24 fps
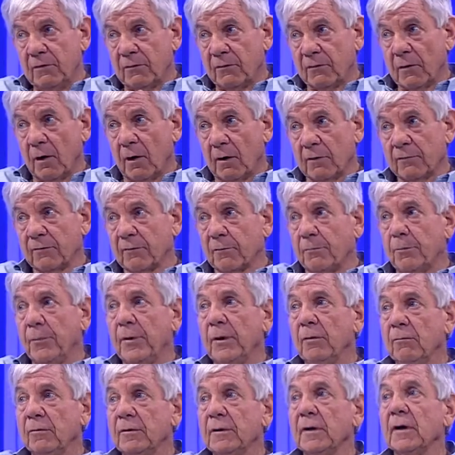these styles of
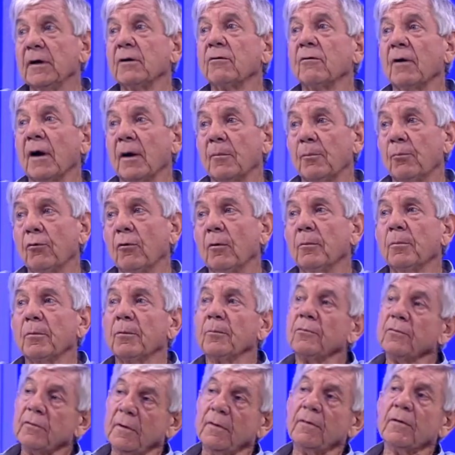parenting create
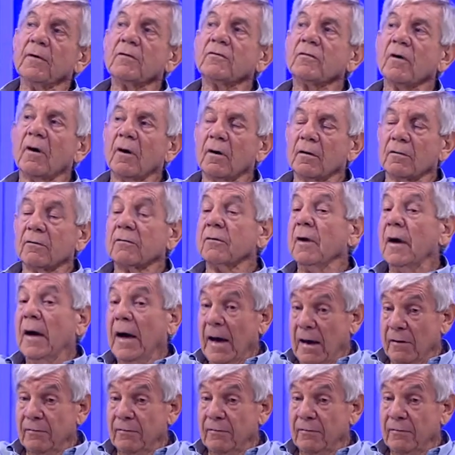problems in the child